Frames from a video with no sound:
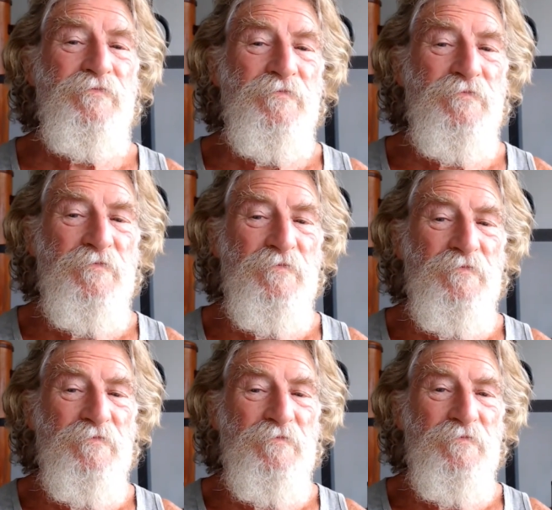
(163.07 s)

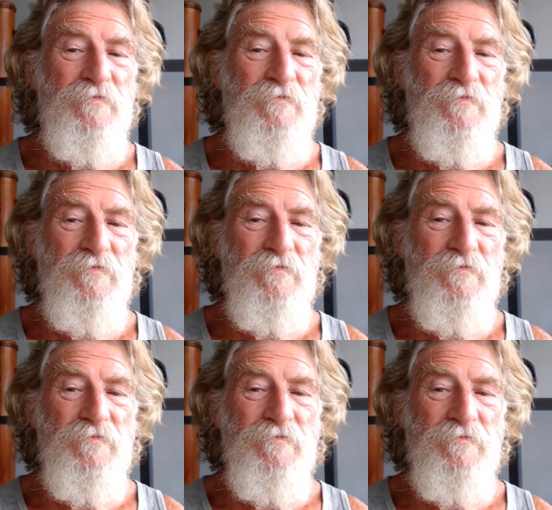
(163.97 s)

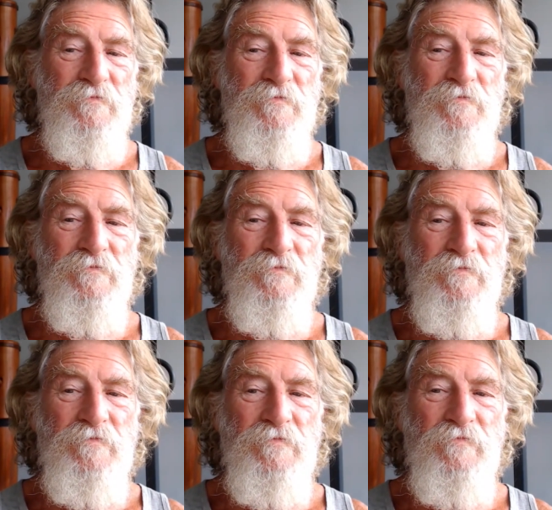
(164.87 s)

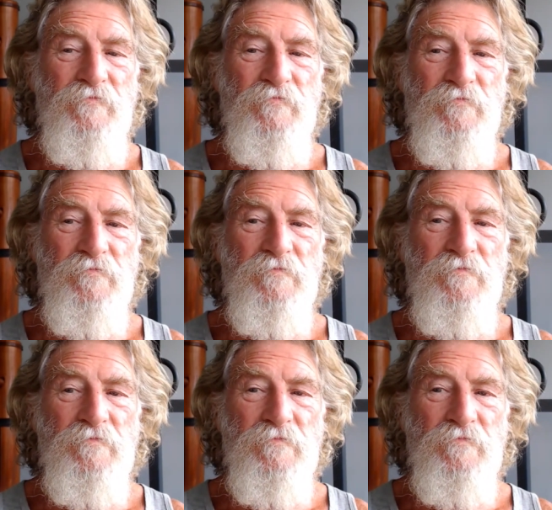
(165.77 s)

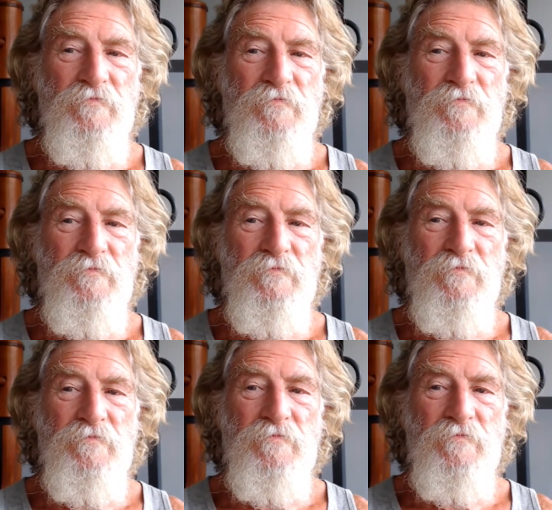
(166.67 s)

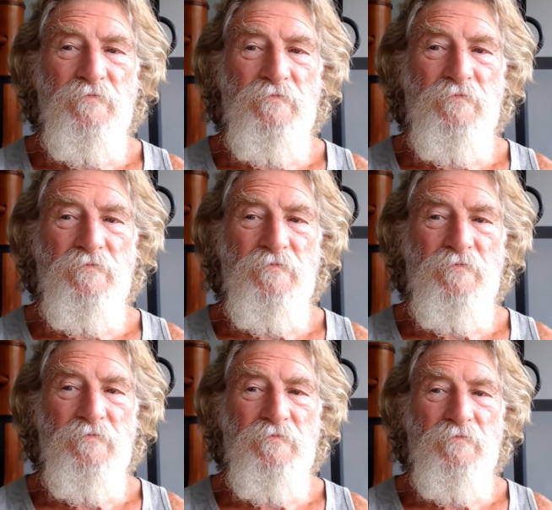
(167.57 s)

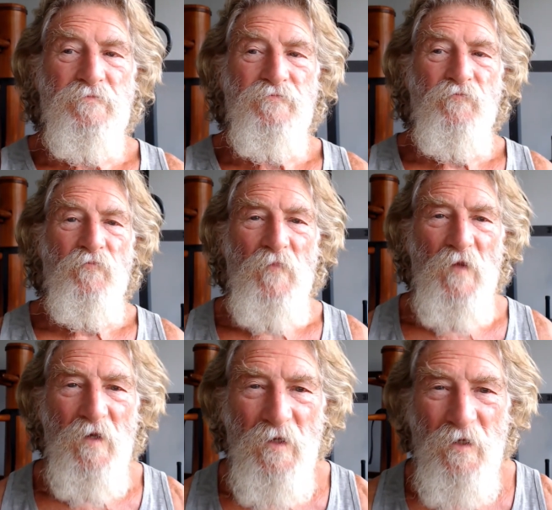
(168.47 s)

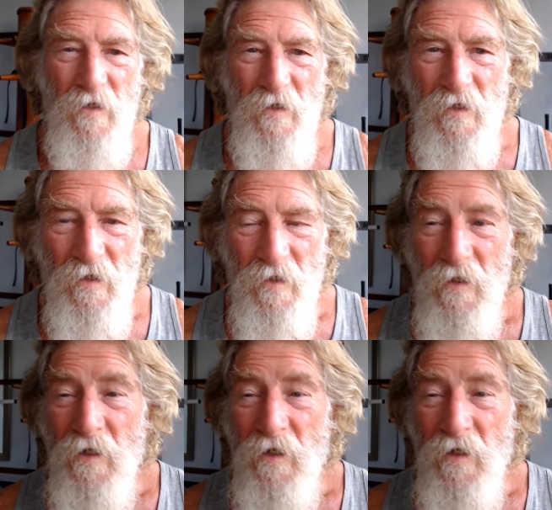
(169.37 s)
Nobody speaks.